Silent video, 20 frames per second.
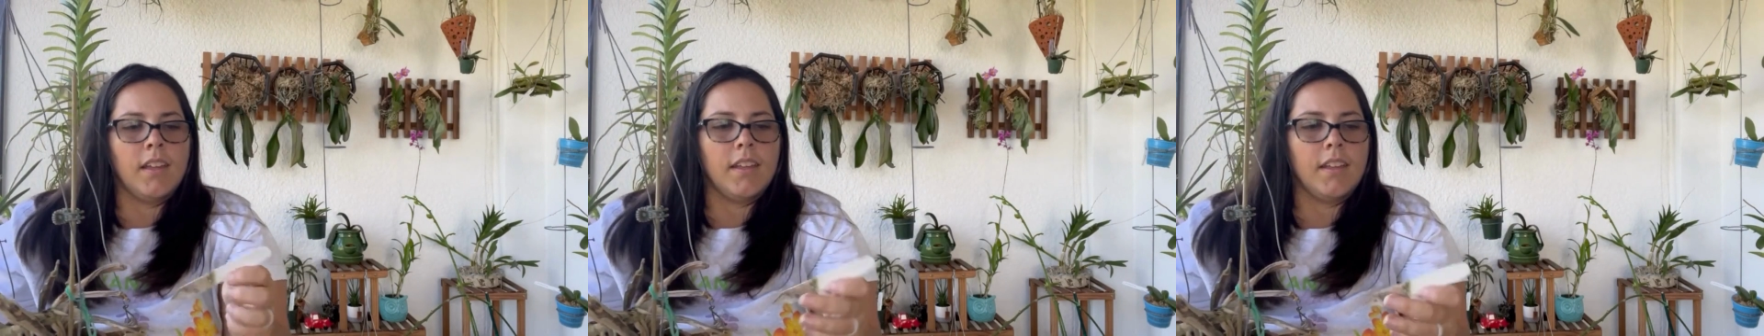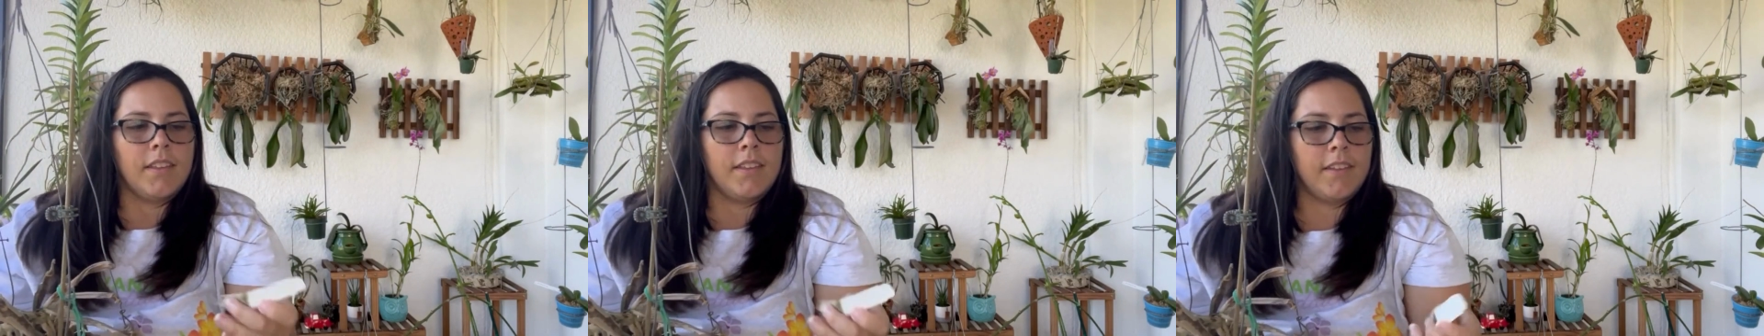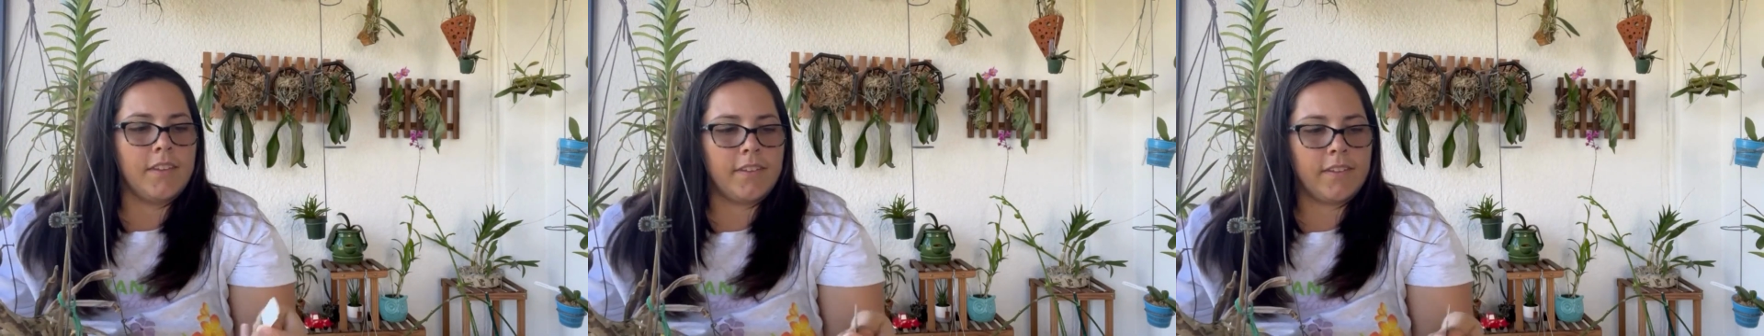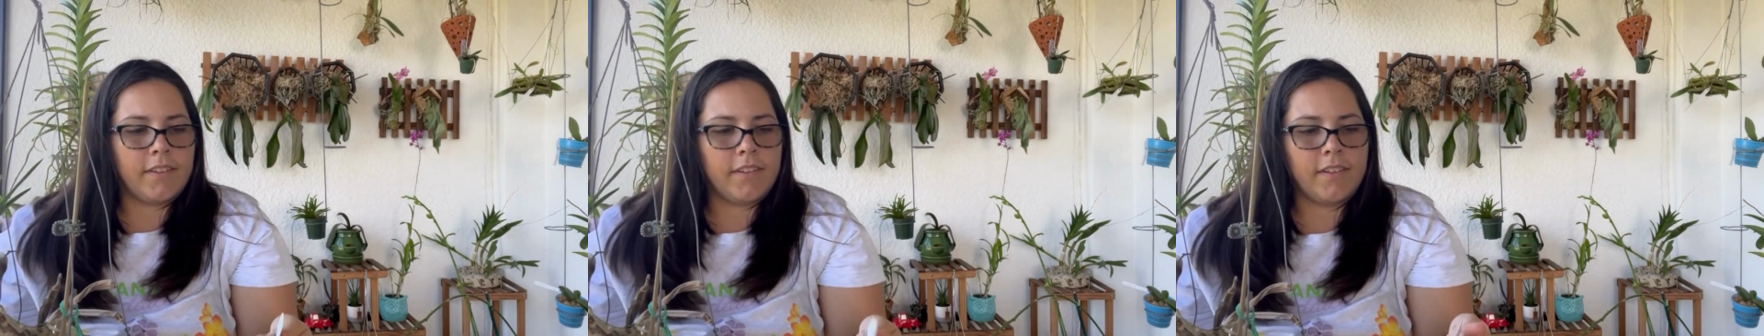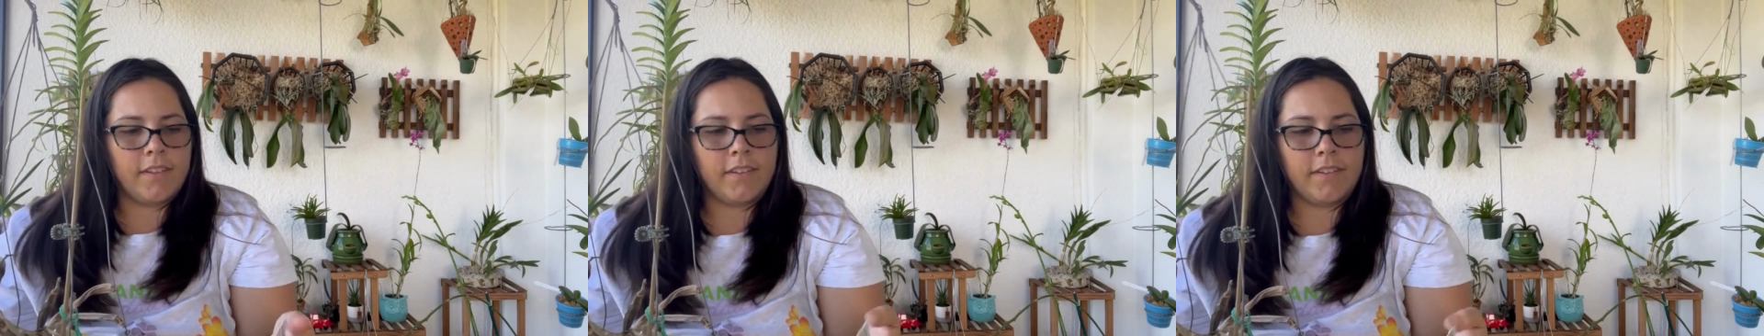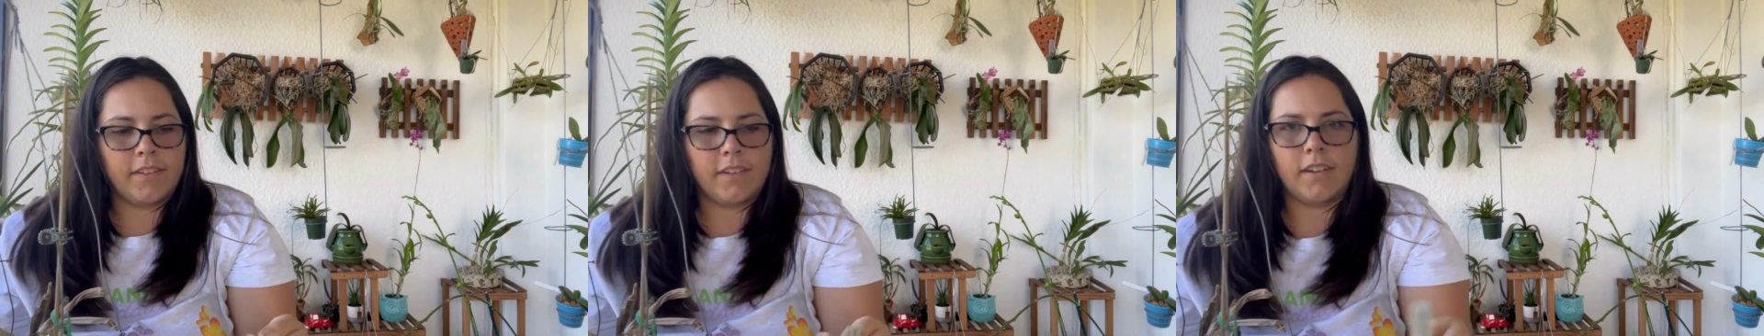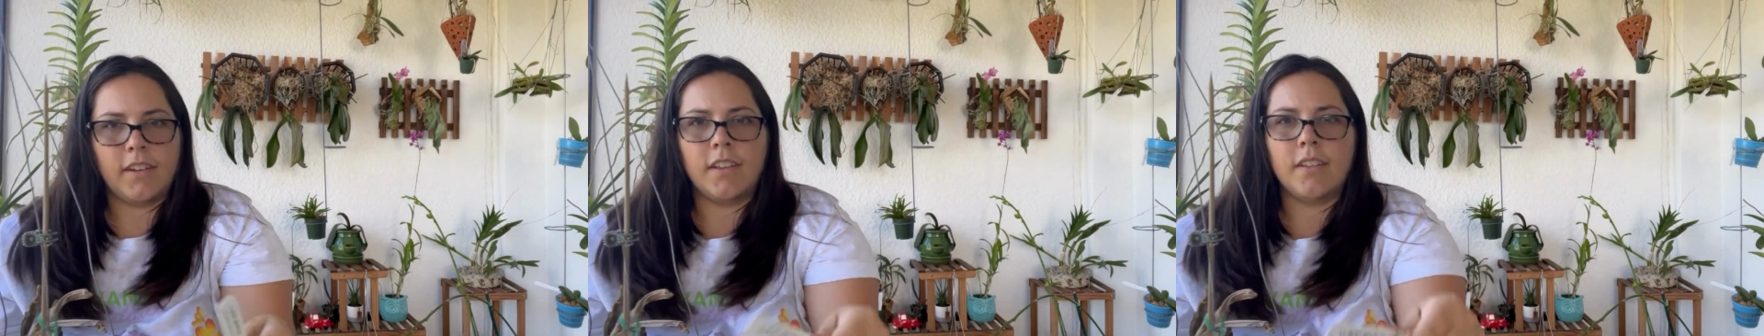This
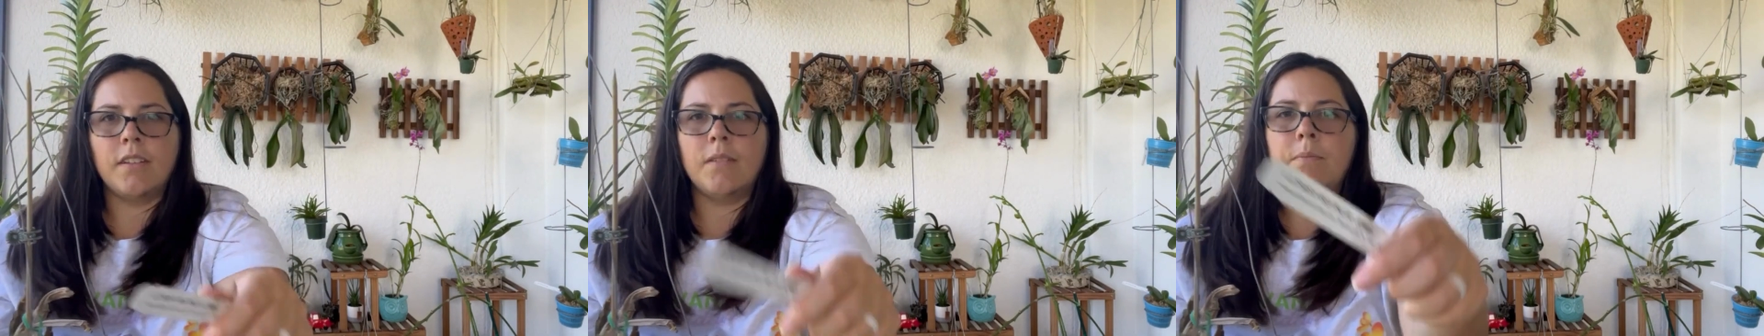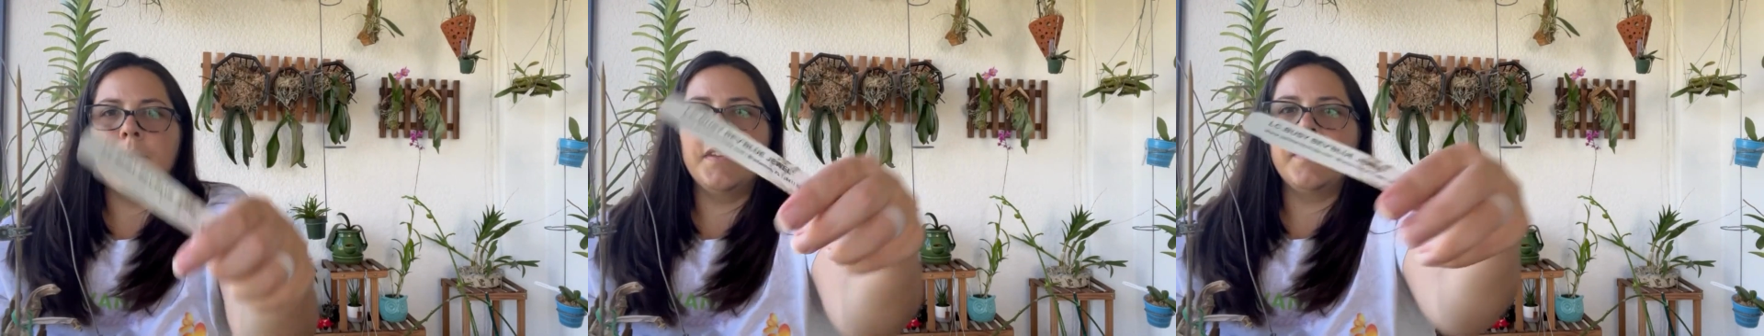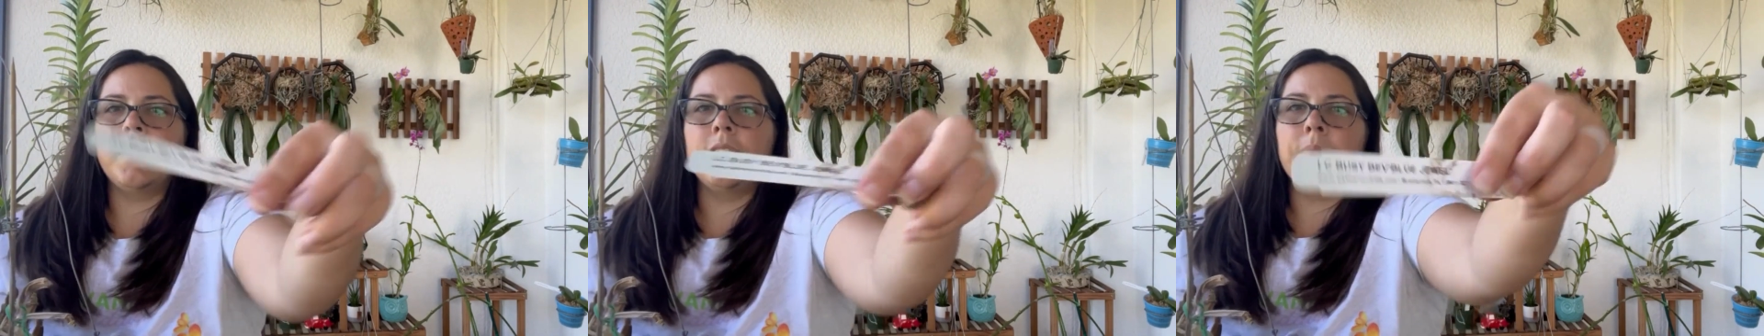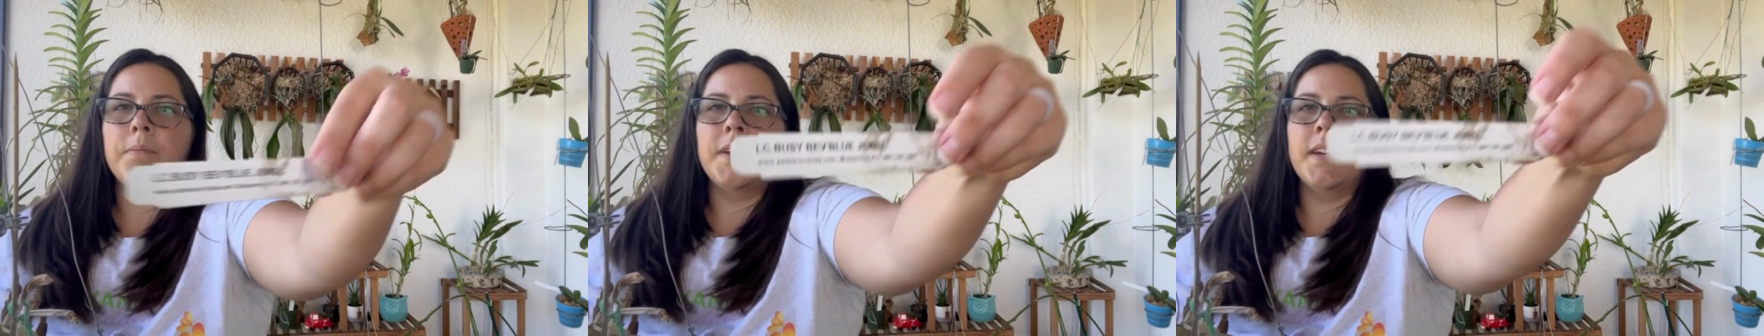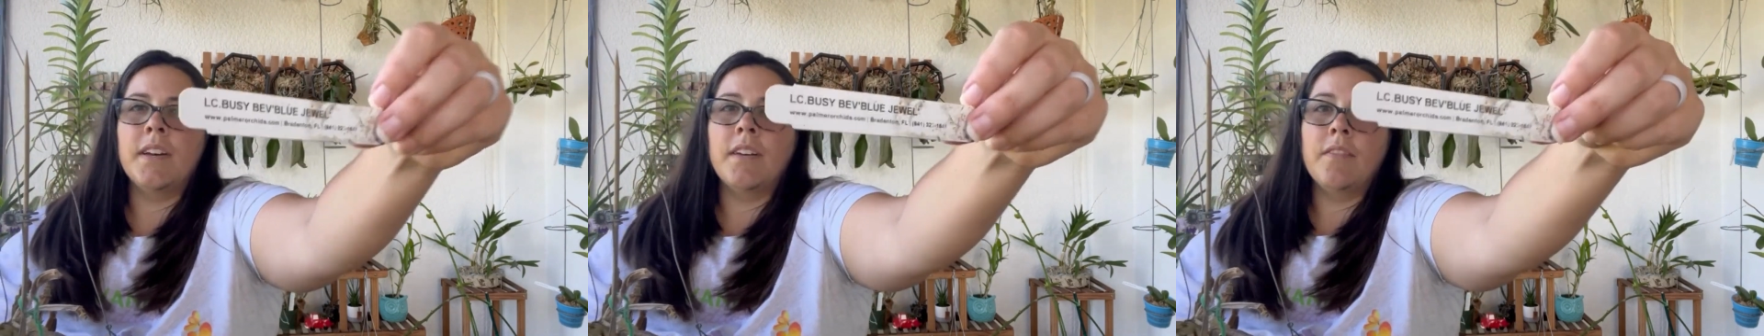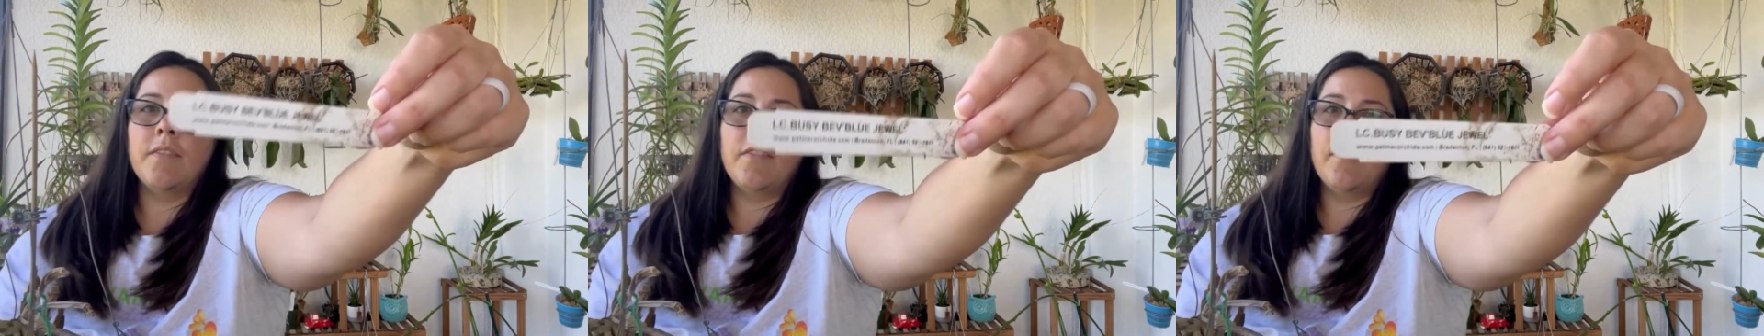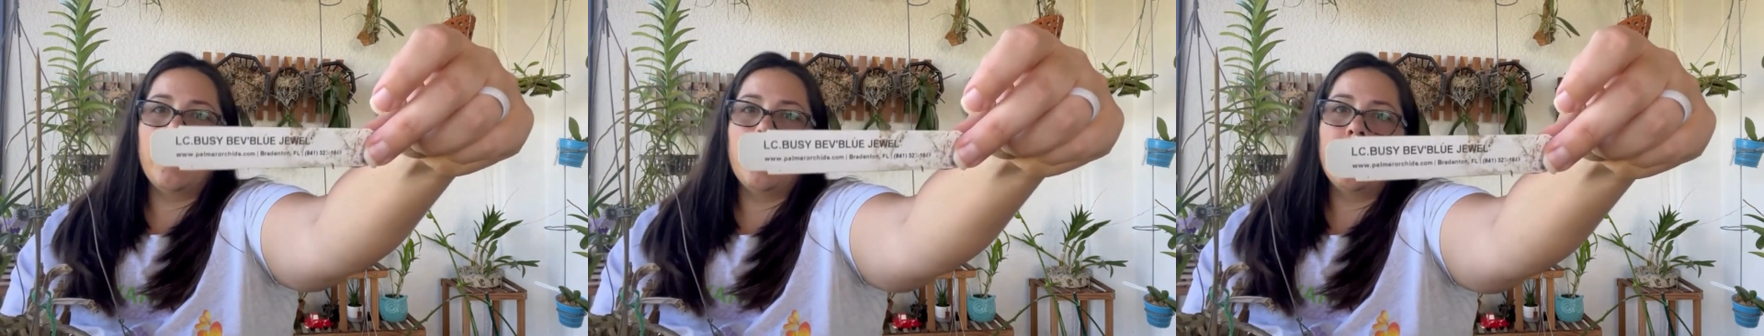is another Busy
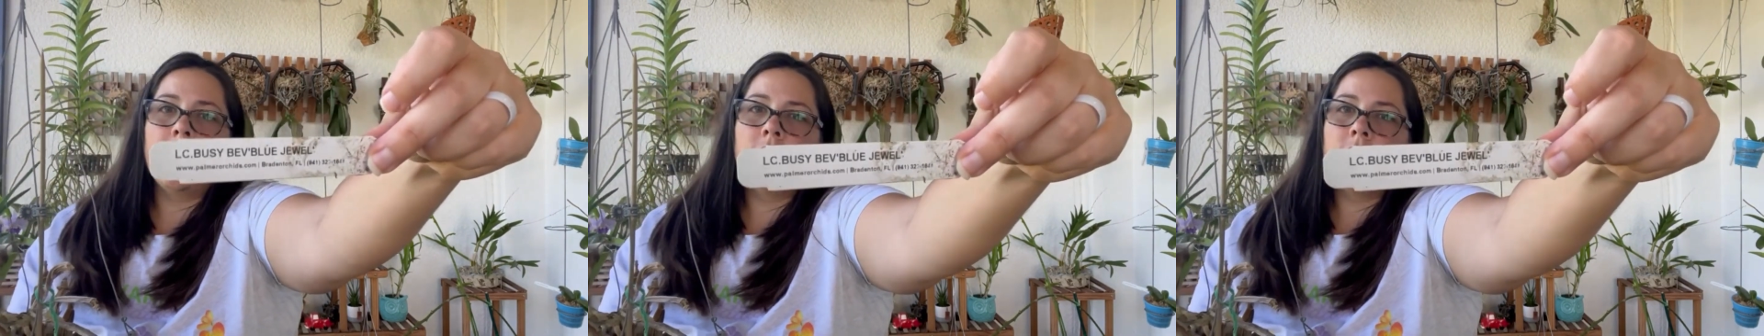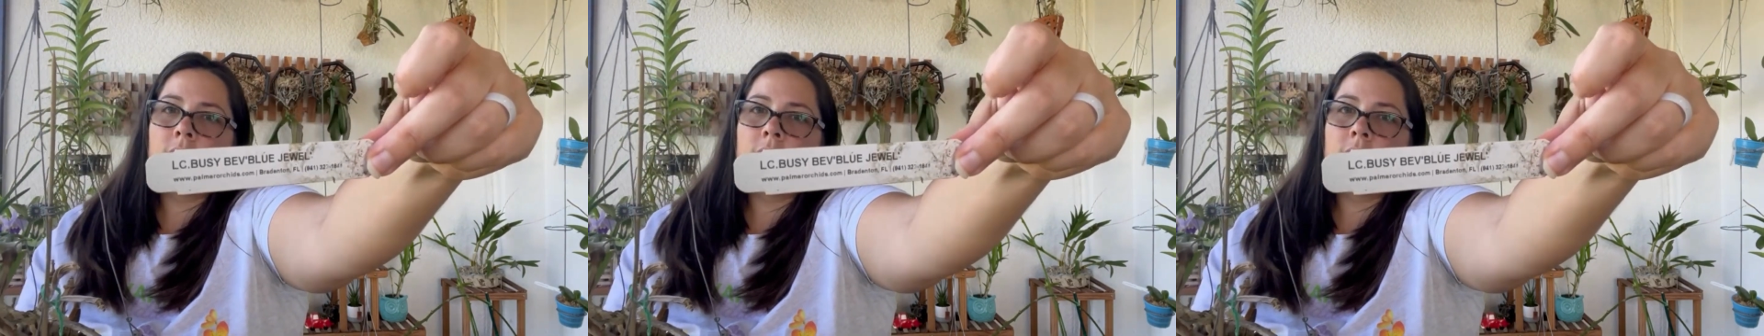Bev,